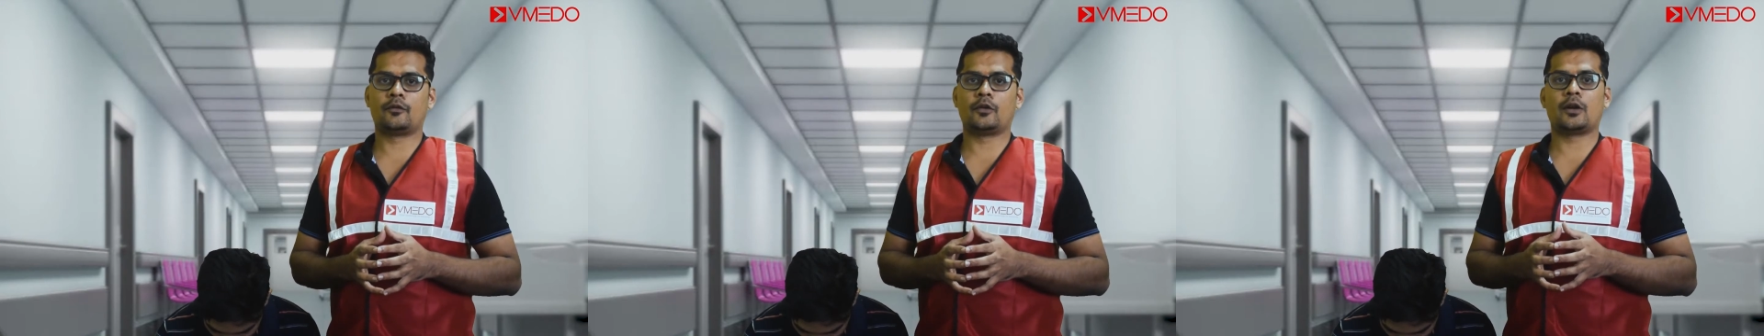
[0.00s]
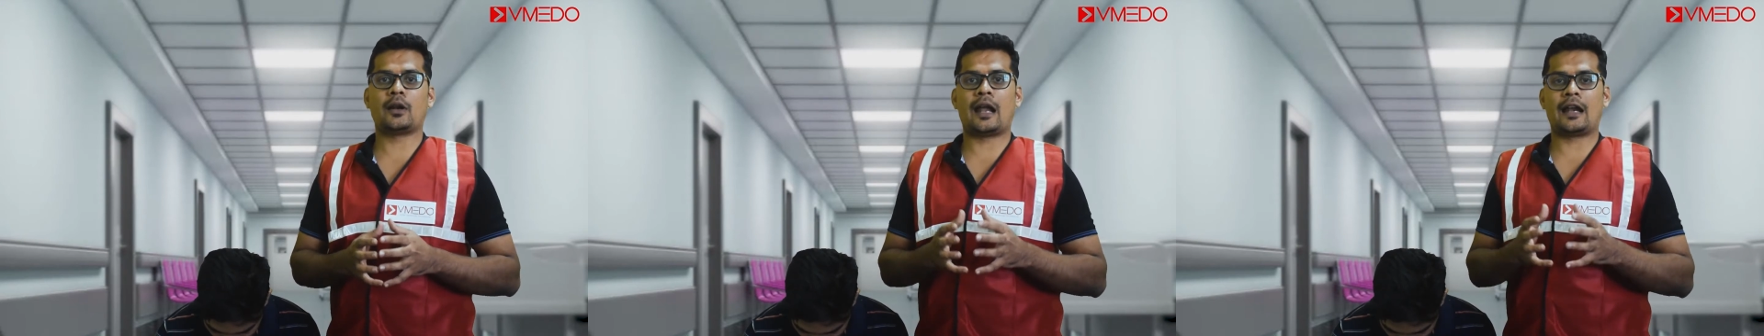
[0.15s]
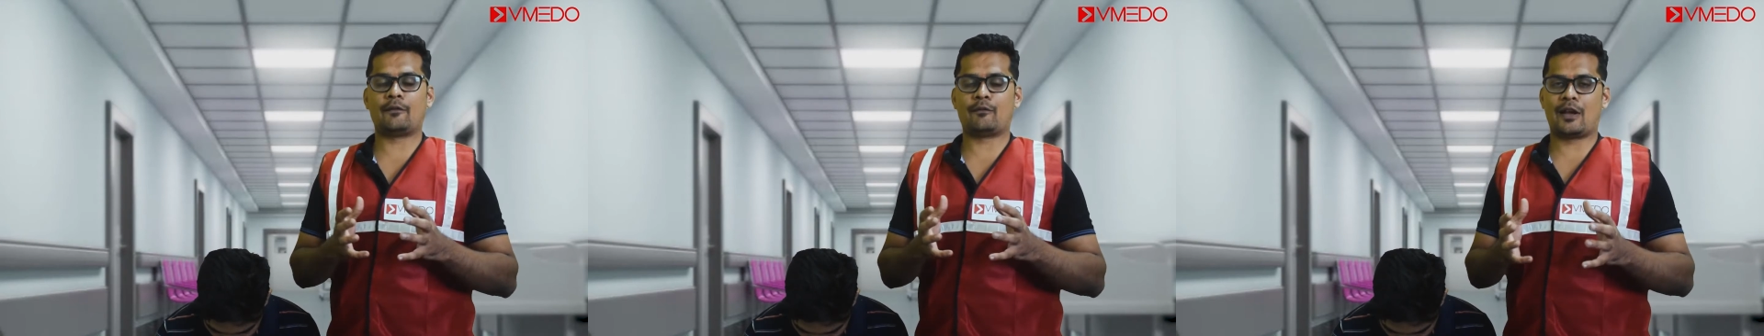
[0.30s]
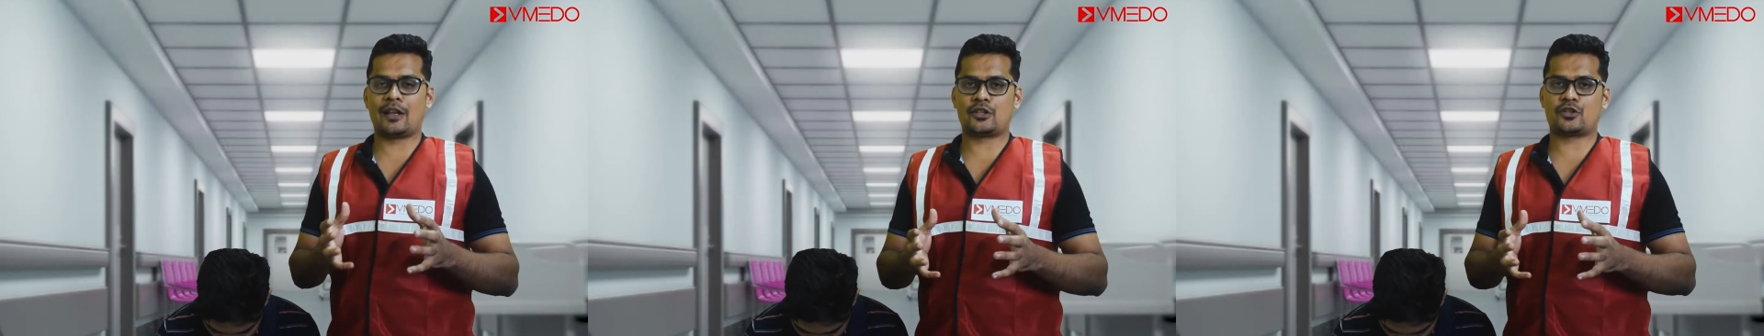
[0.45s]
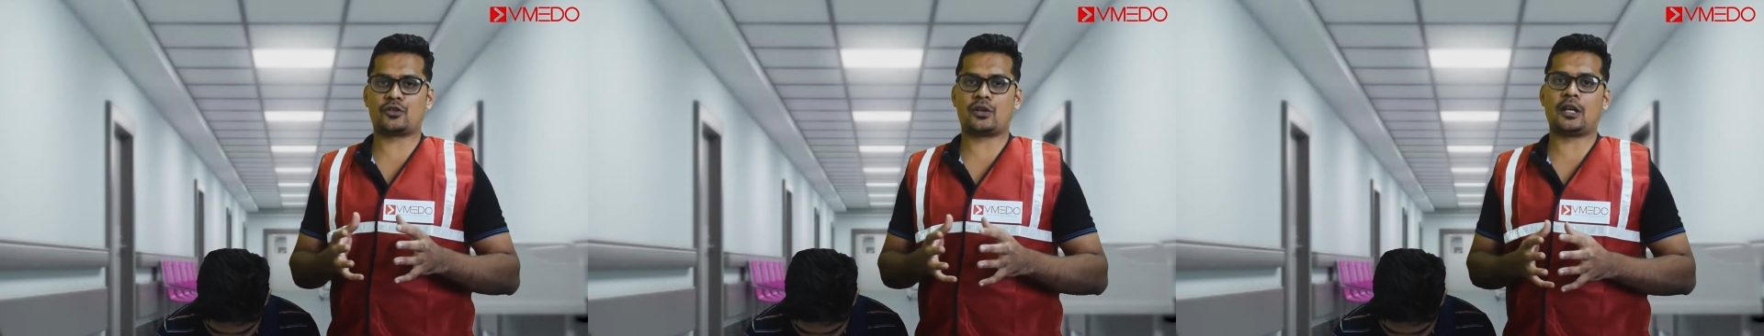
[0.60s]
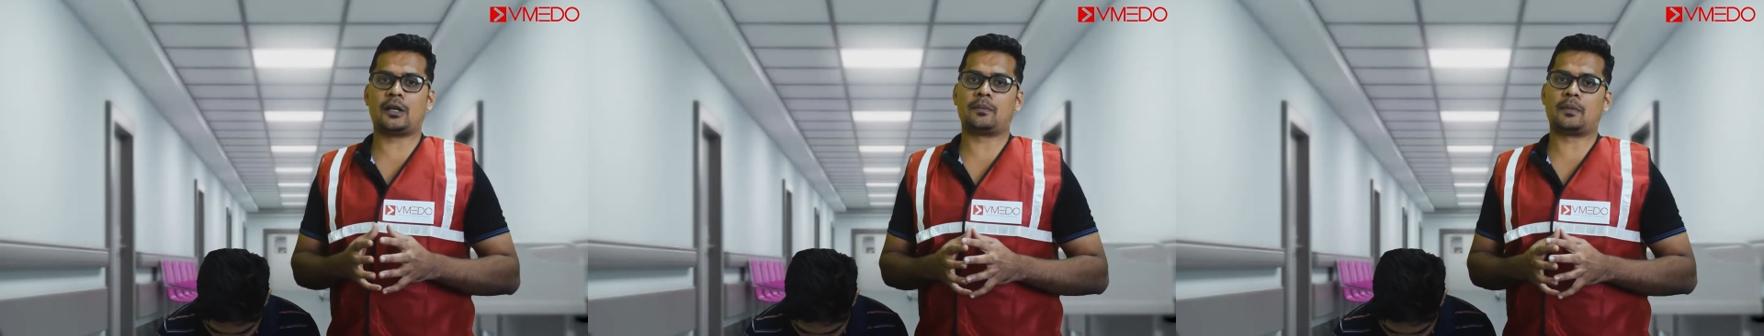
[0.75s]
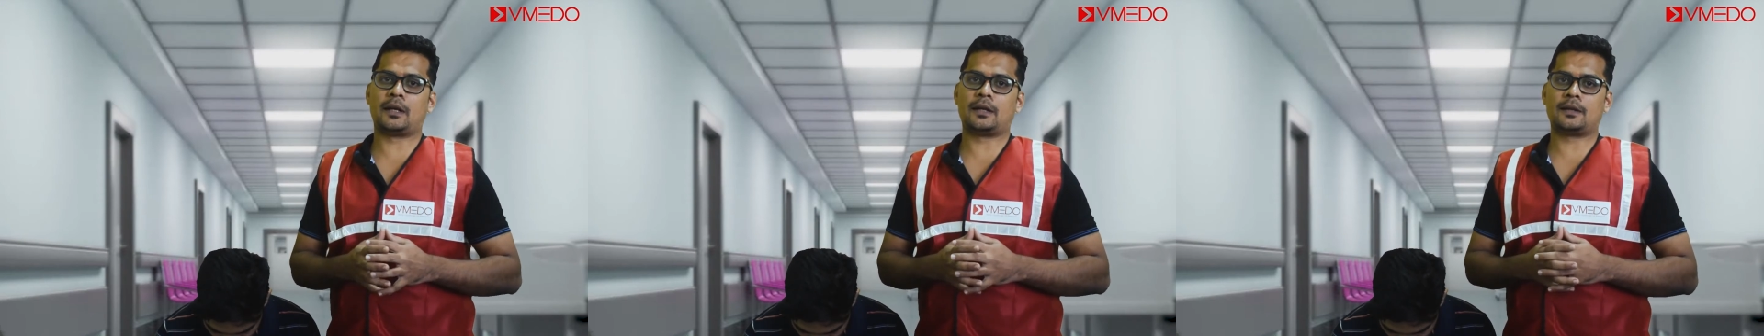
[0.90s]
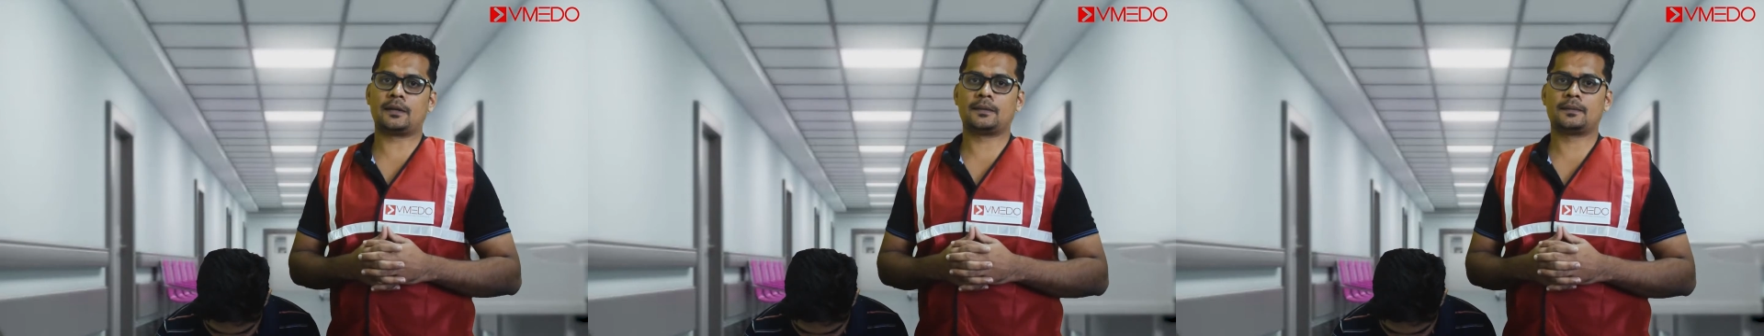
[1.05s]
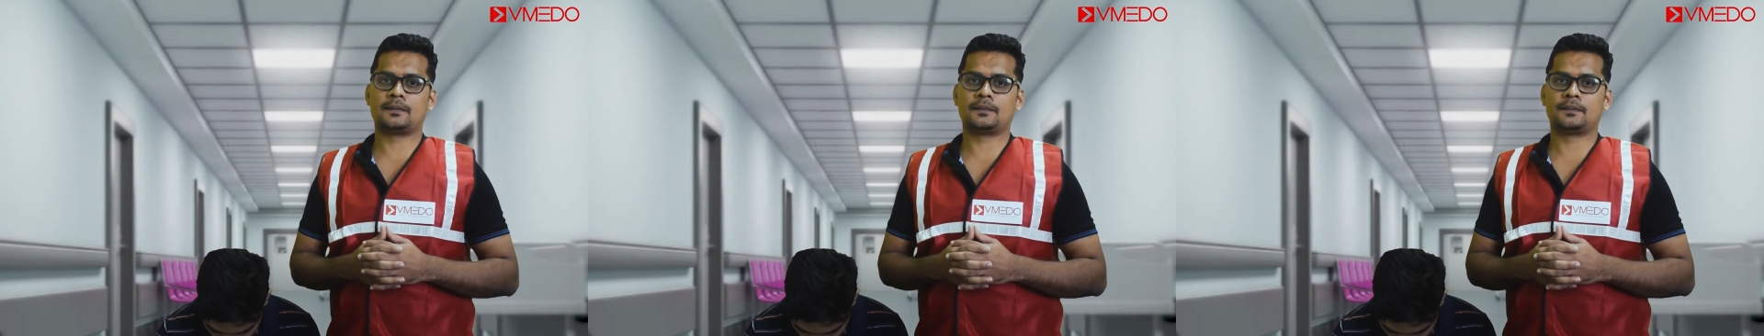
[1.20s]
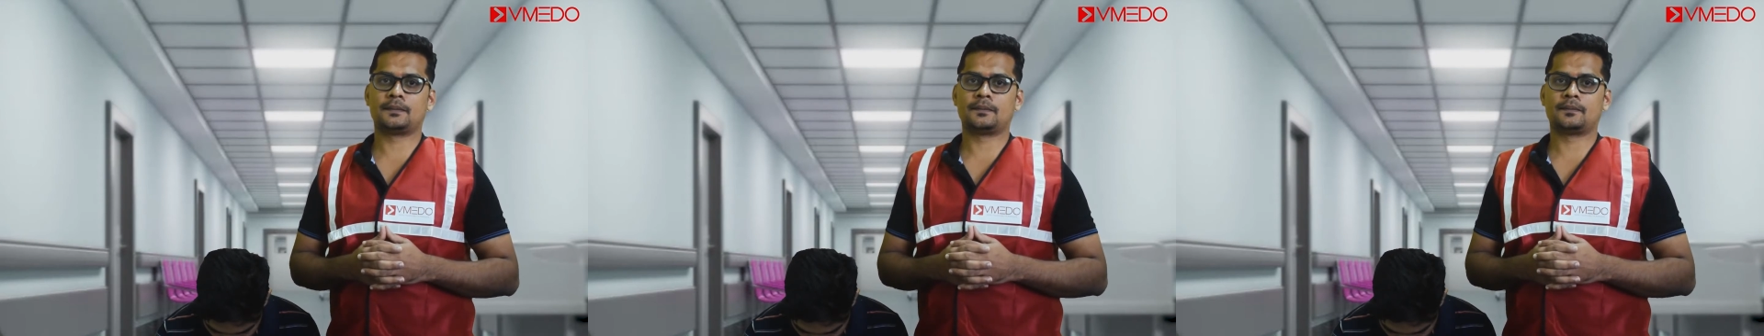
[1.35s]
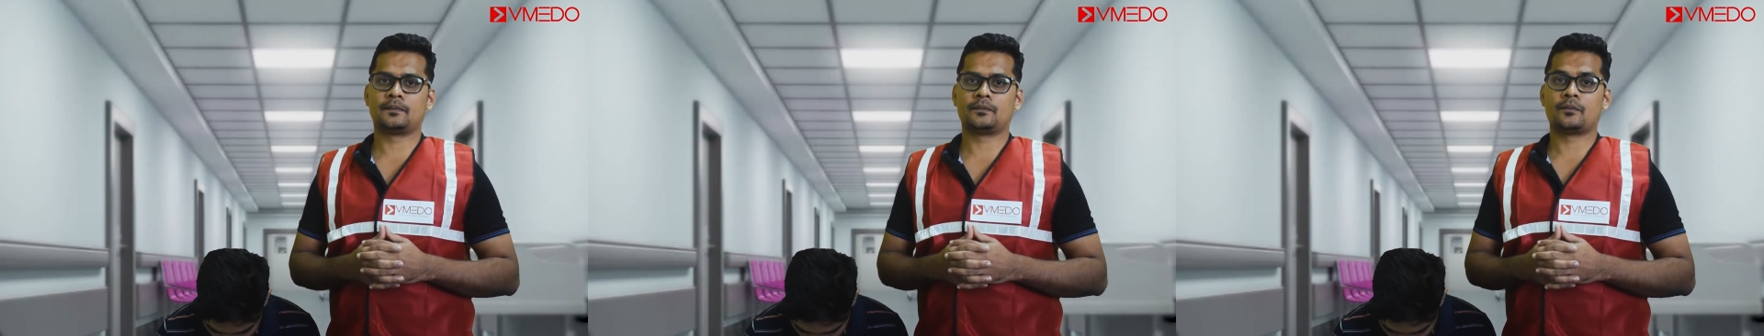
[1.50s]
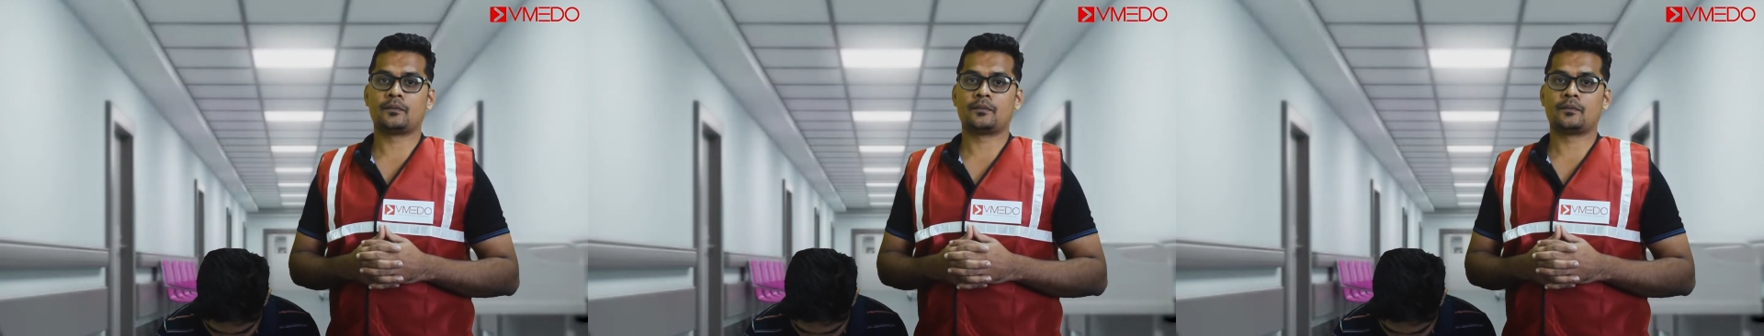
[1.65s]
for advanced treatment.